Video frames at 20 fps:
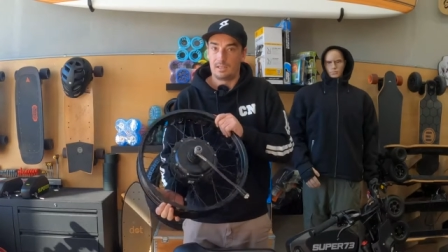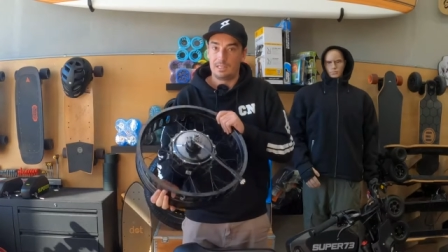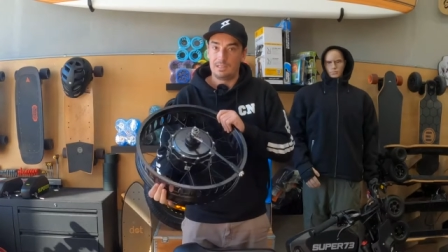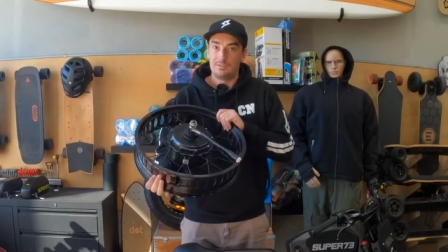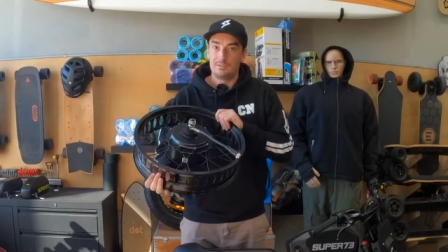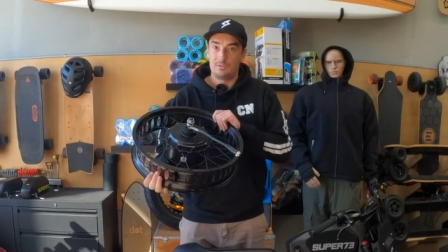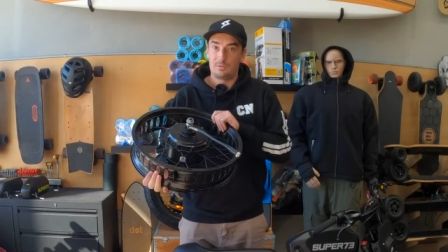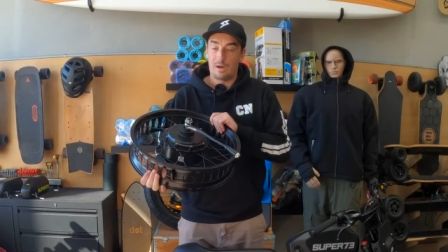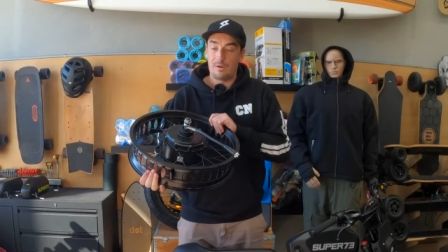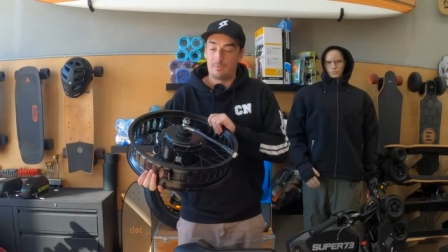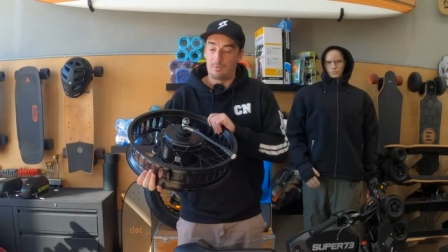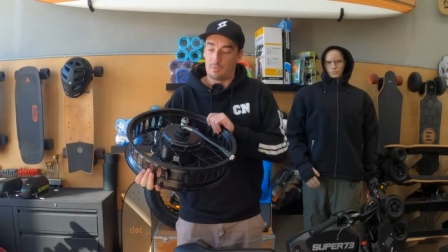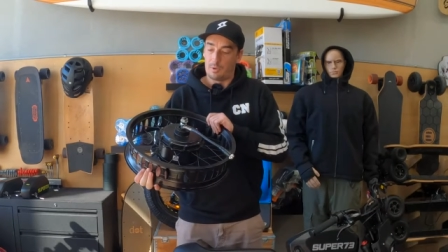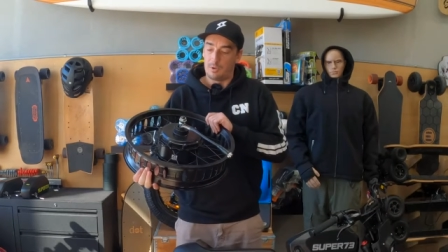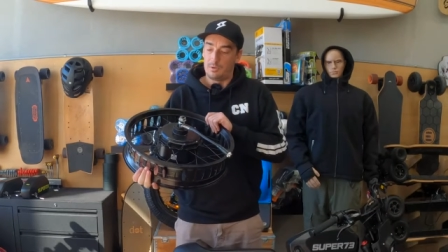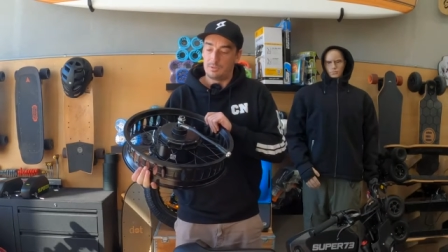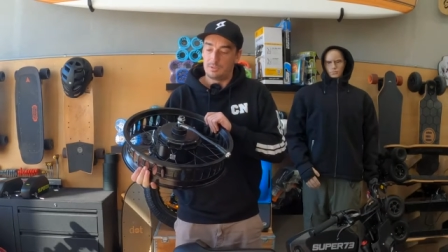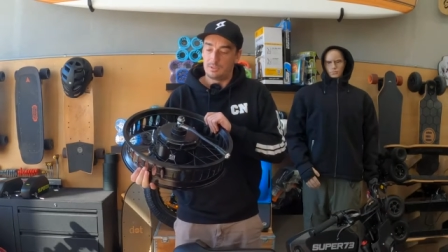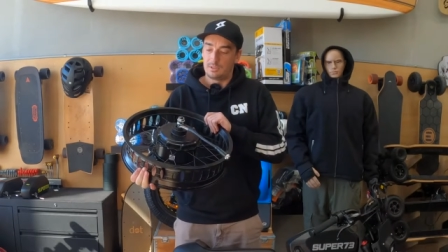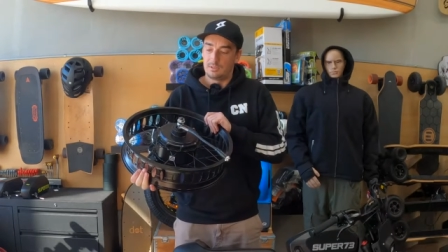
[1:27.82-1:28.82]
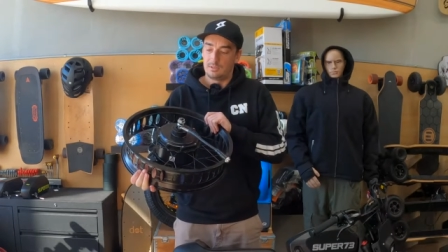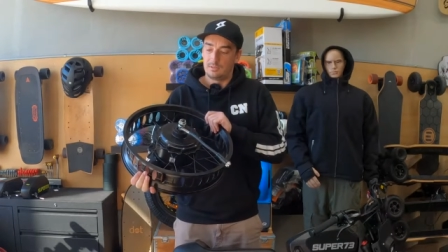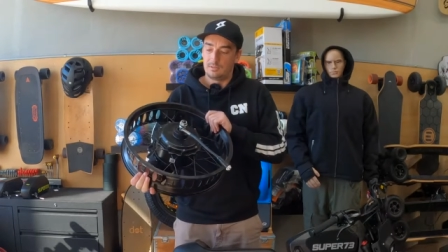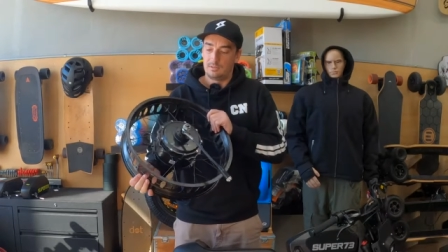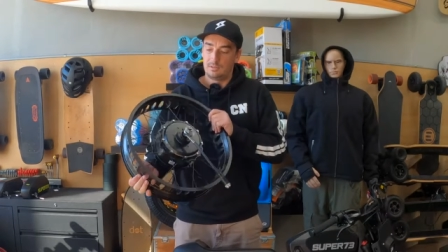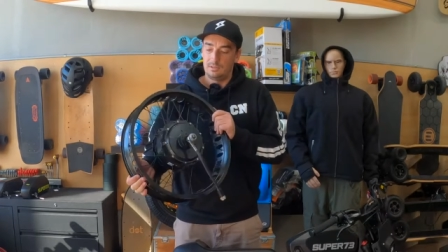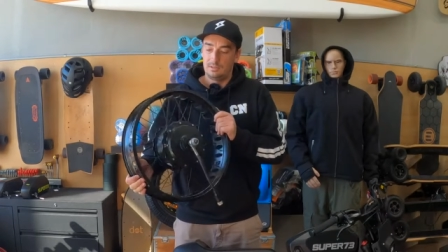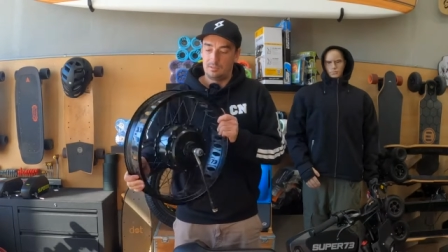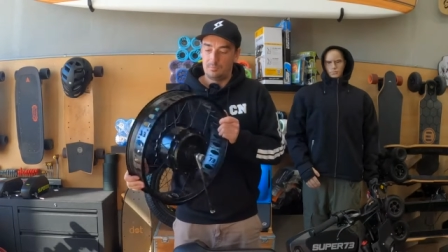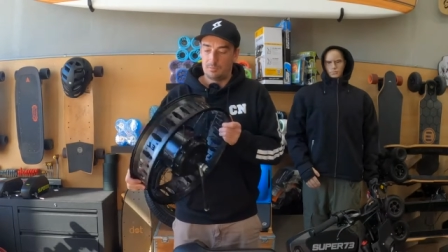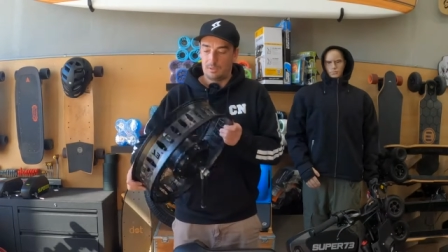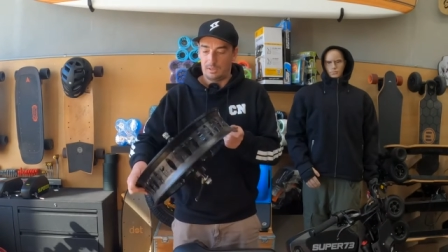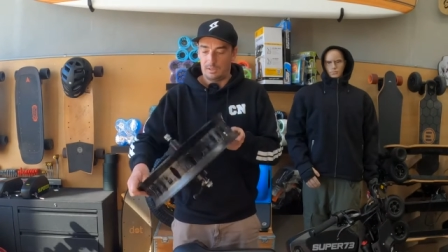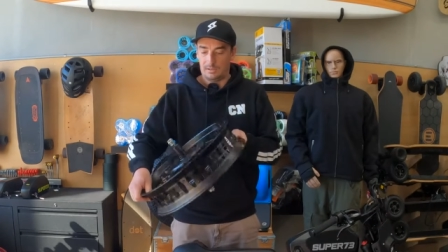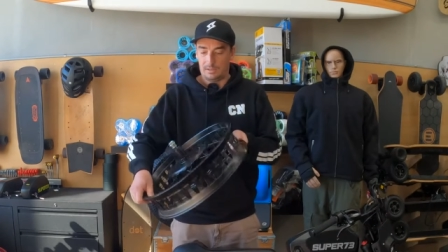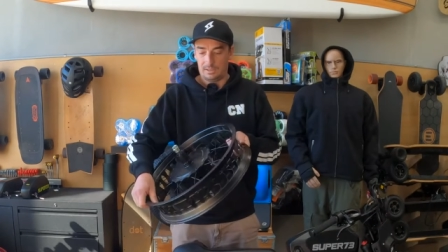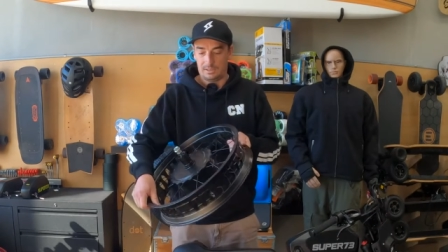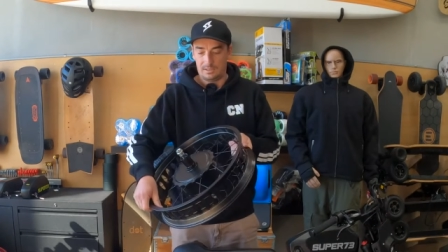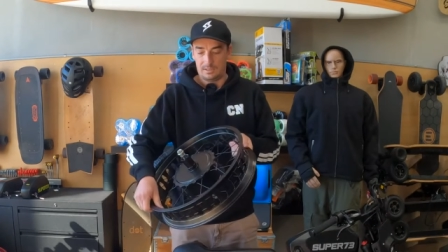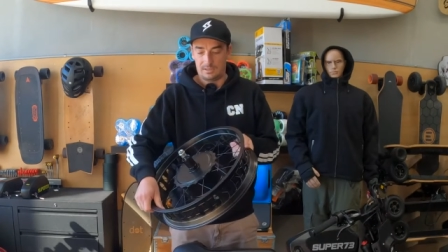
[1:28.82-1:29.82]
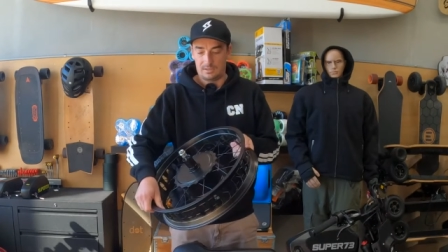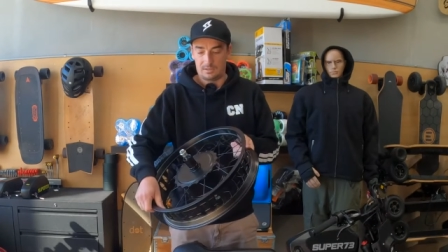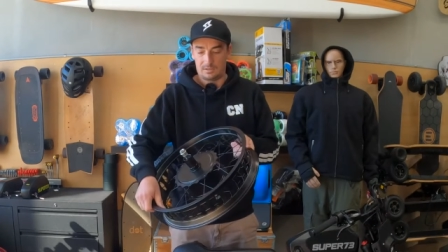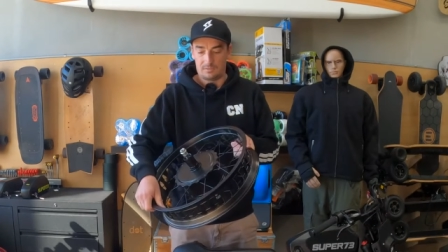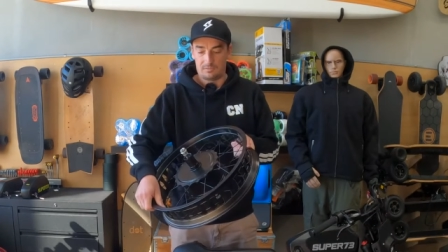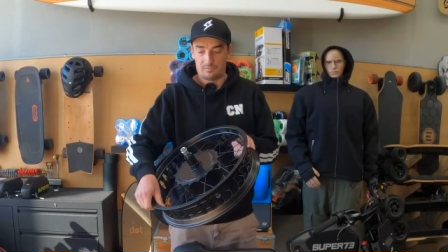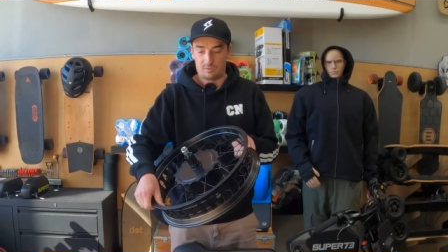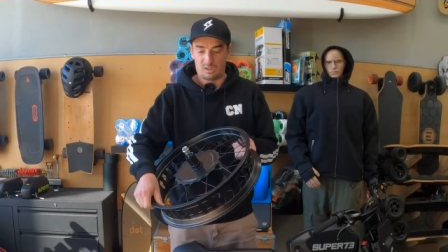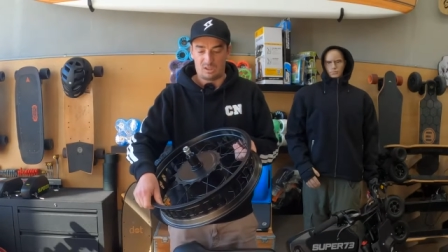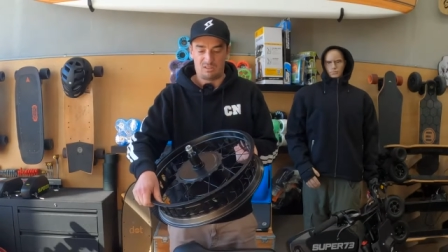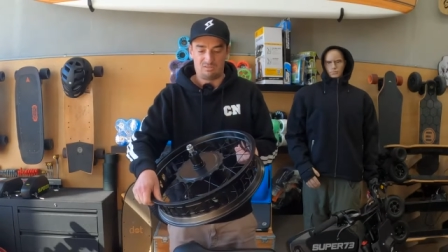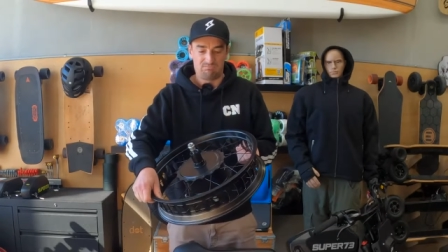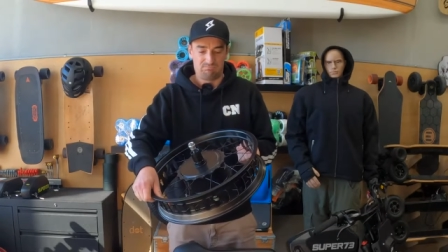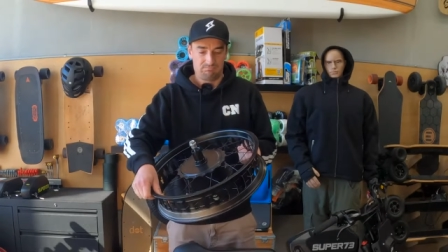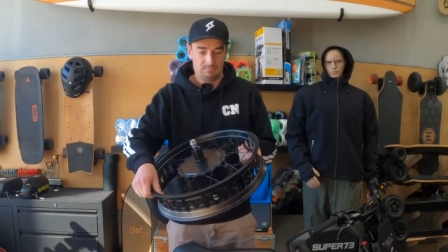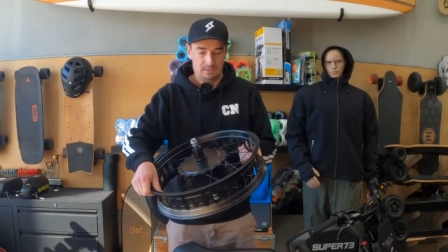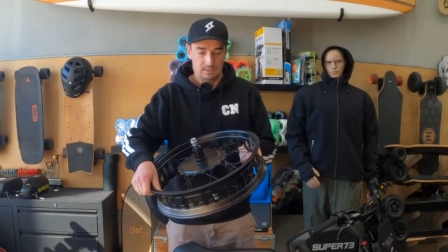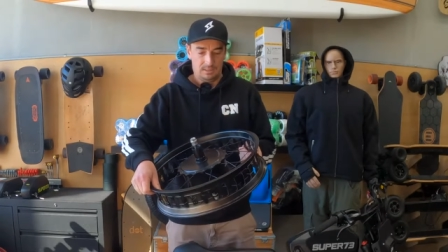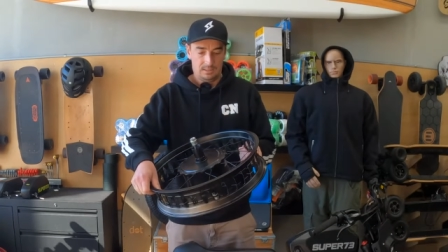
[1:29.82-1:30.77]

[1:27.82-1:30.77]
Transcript: if you are remote, you might think to yourself, well,